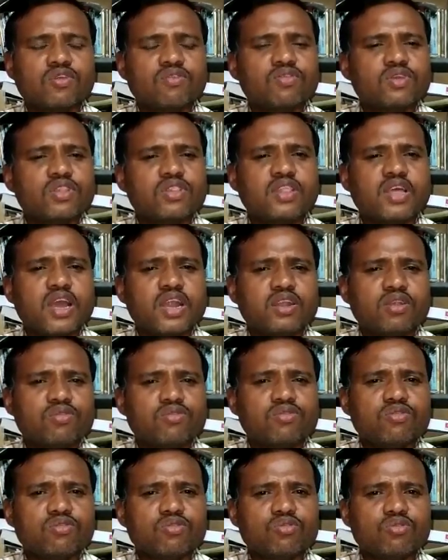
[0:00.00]
With that,
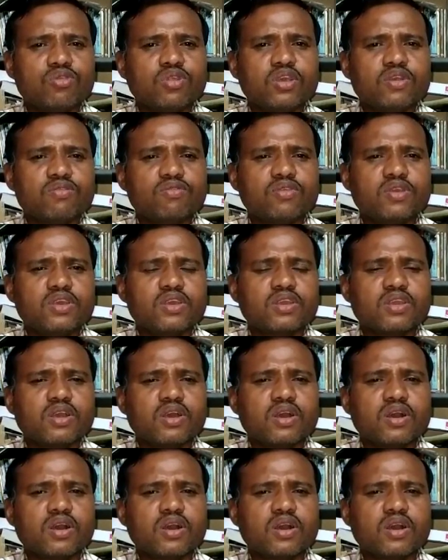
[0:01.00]
today we